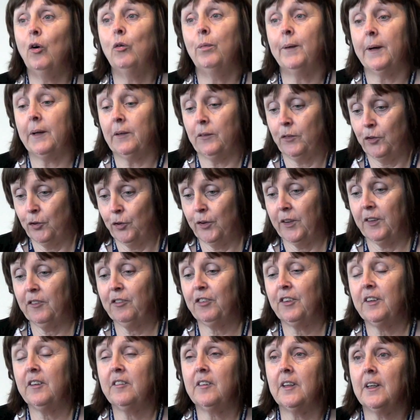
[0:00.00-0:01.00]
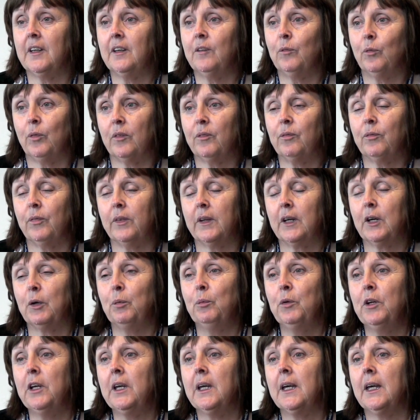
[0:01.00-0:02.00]
Oh well, known every day. The
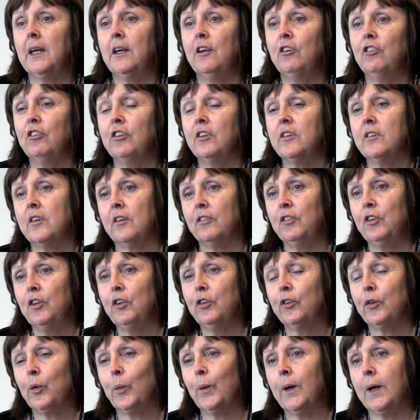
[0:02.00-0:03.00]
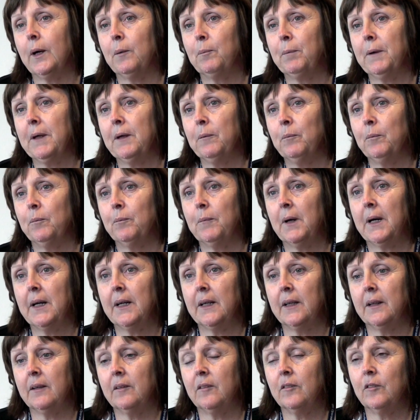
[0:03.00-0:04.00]
communications I've used quite a bit.
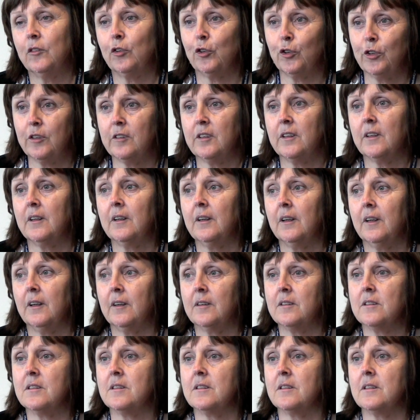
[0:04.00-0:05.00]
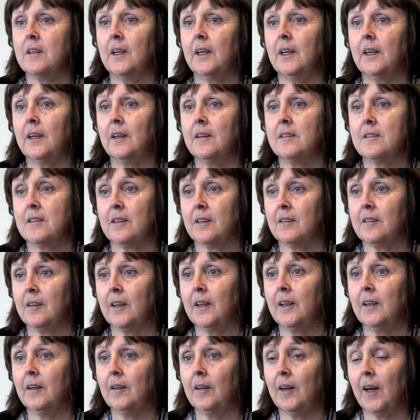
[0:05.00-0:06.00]
My daughter is
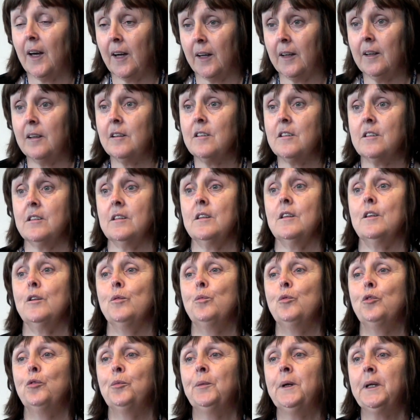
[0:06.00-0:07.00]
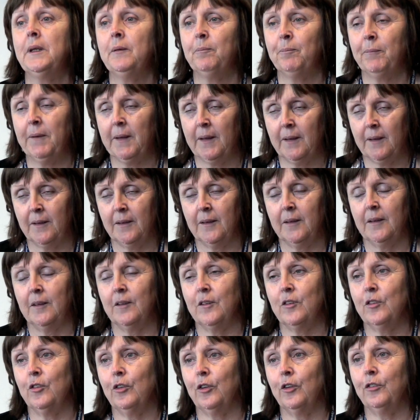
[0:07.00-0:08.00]
sitting hires at the moment,
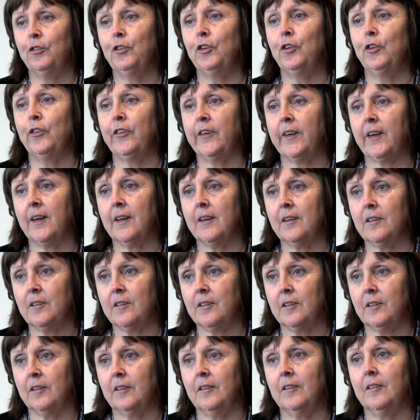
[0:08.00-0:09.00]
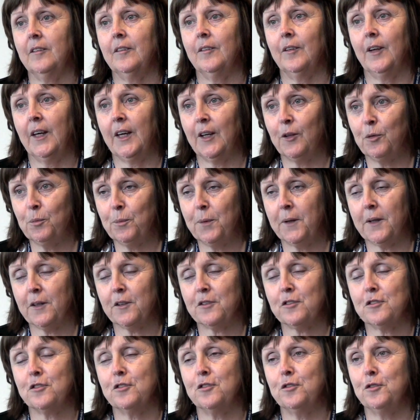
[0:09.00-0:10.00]
so I've used that to help
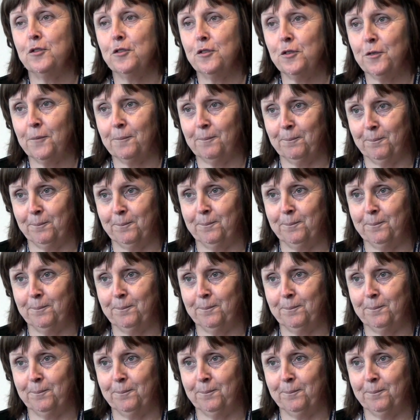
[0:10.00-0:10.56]
her too.